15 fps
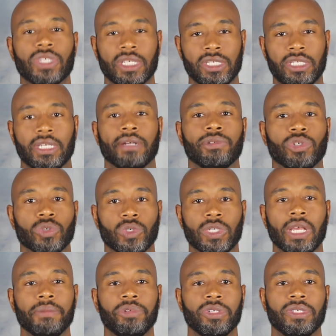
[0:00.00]
conceptual
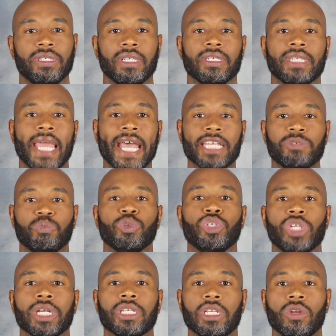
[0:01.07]
substances as
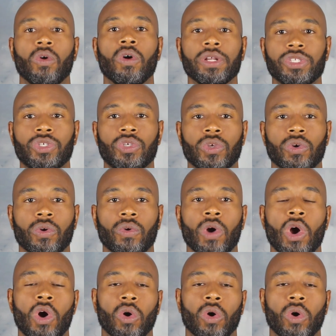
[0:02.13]
projected onto